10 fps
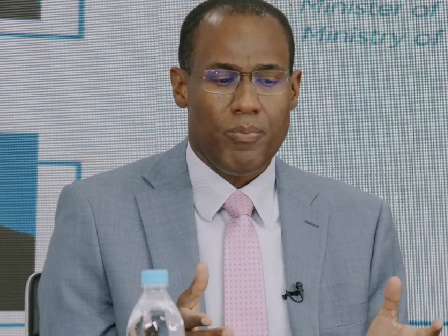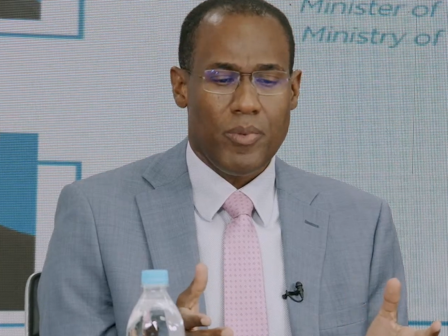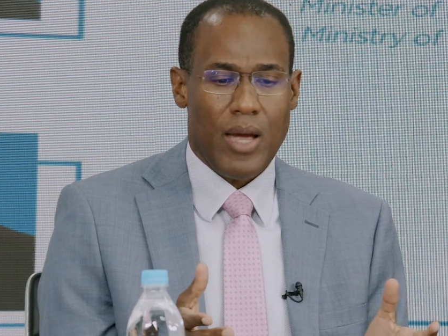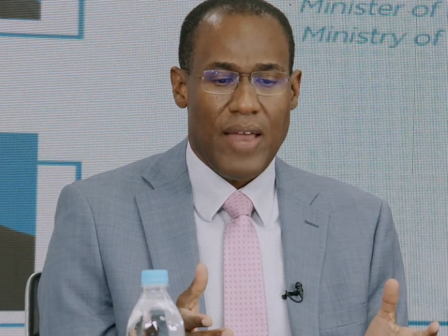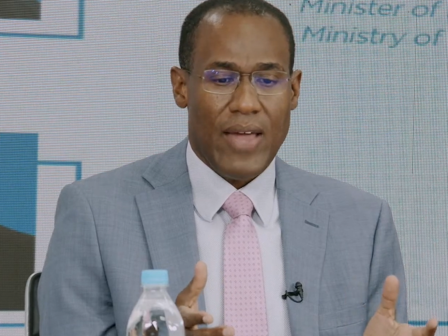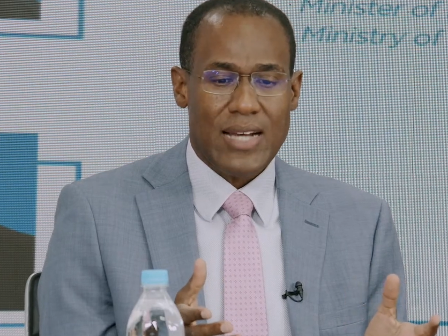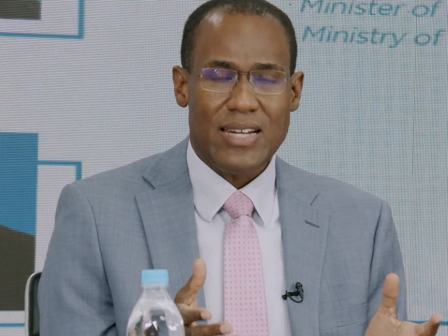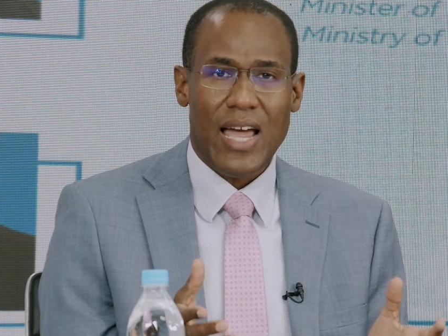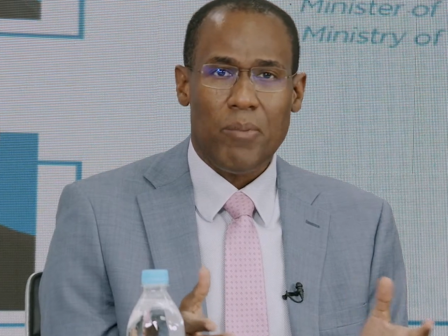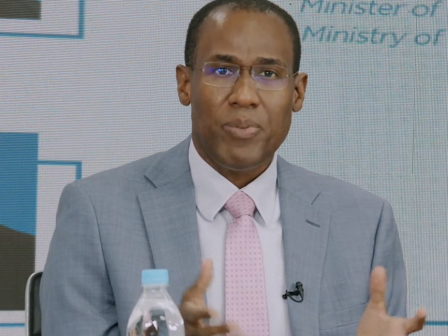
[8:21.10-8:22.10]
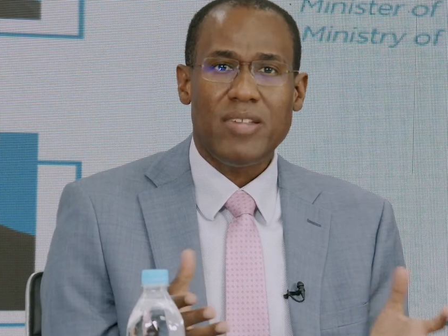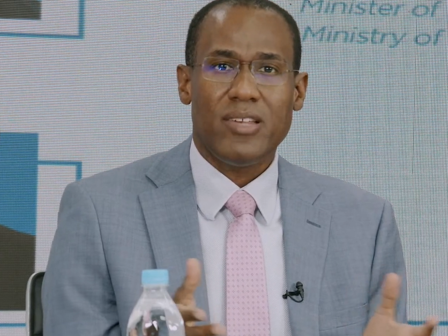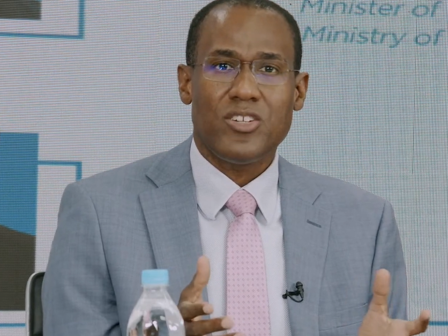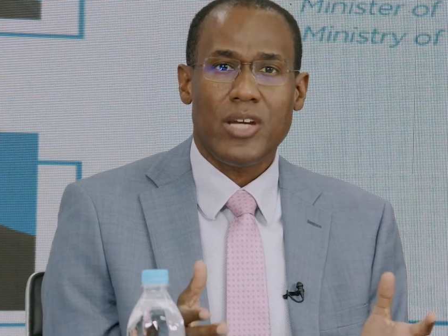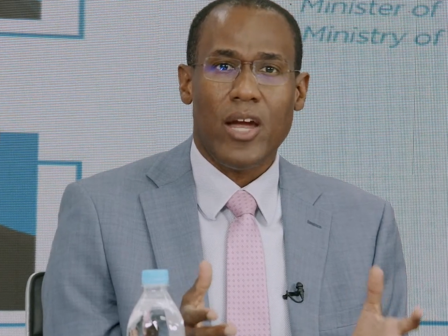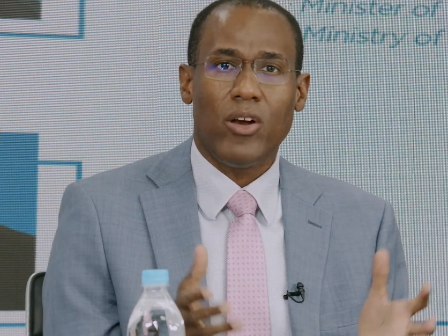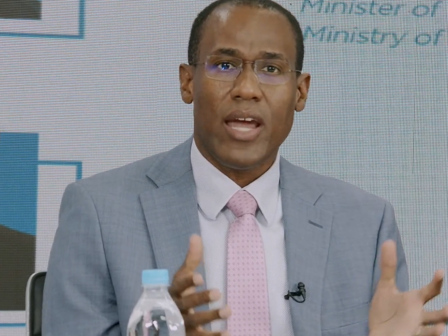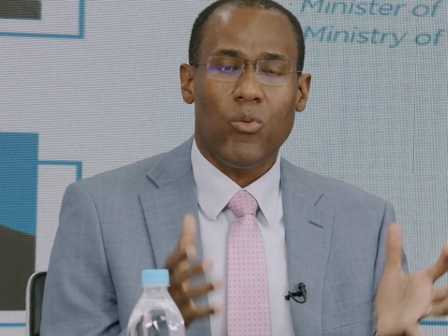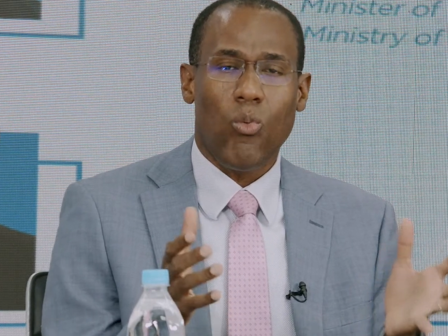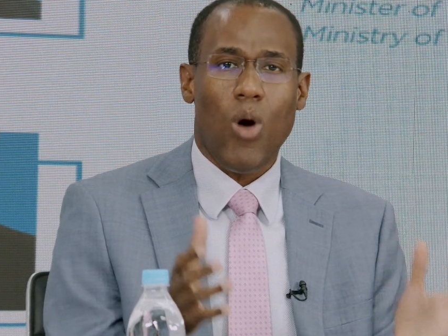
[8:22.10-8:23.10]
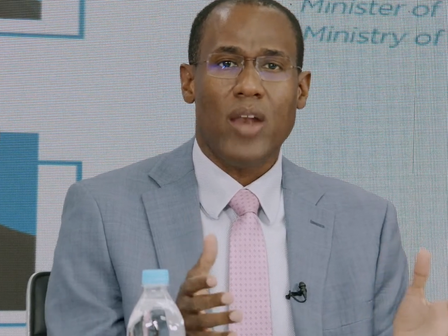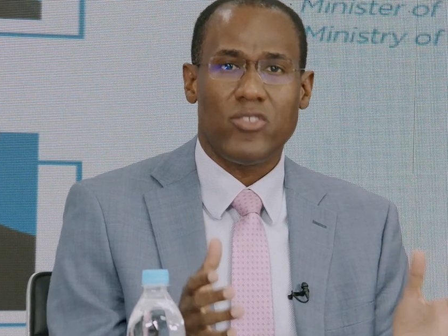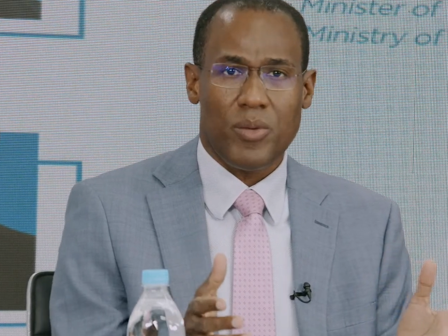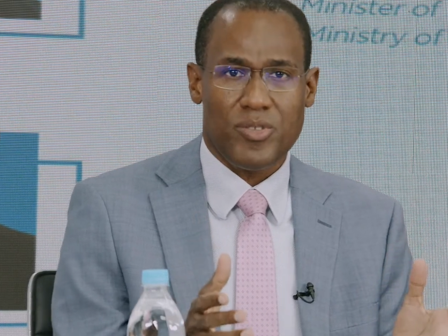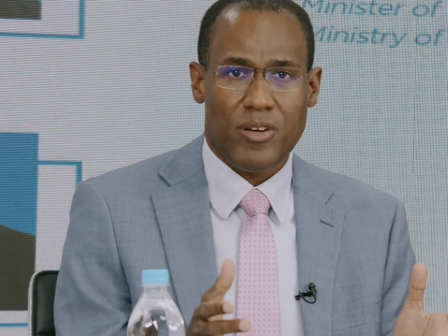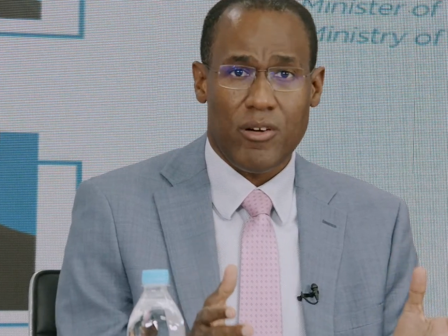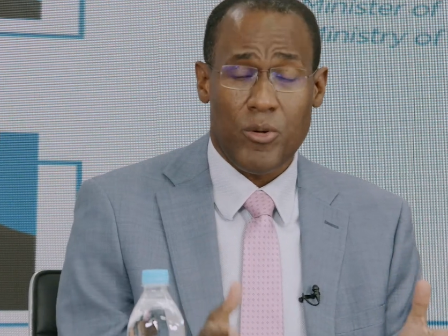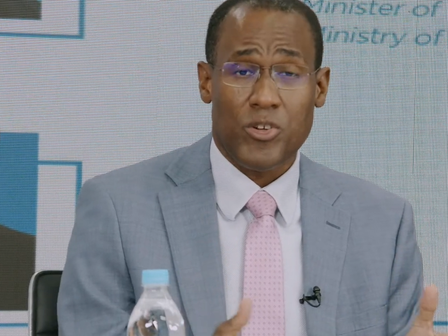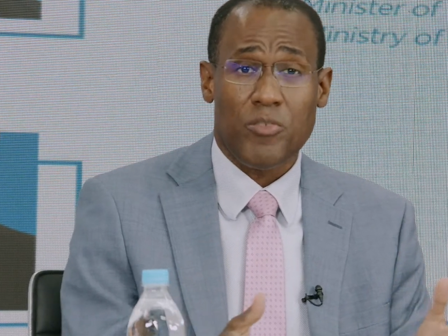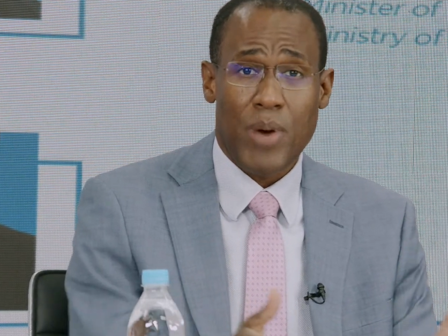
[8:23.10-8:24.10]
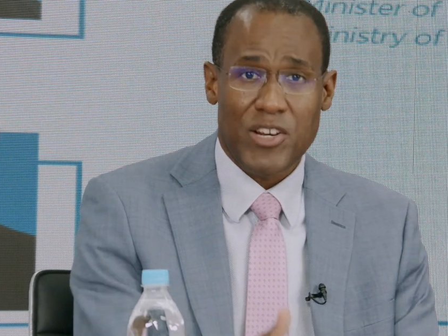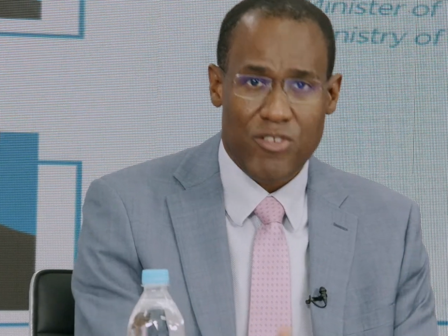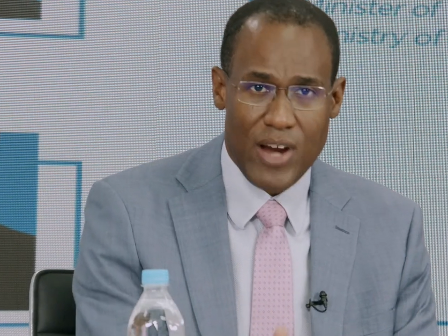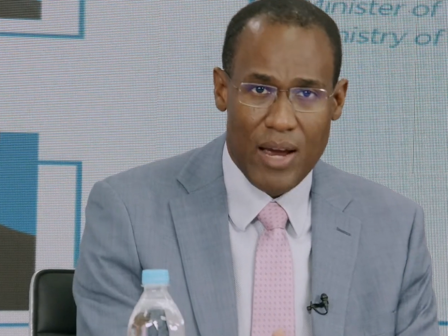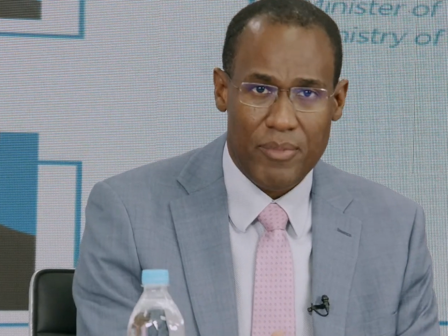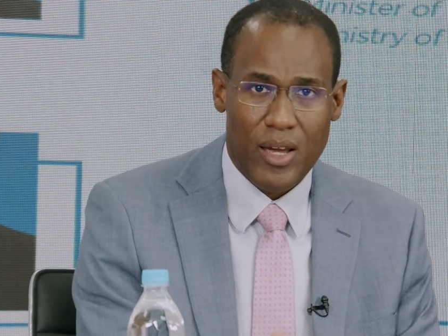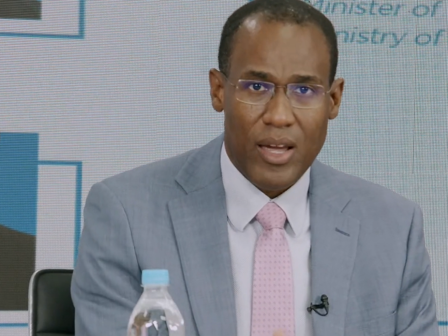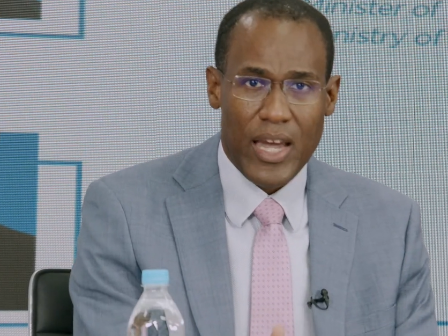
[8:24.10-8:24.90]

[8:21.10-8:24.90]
at that time, PCJ only had one subsidiary, which was Petrojam.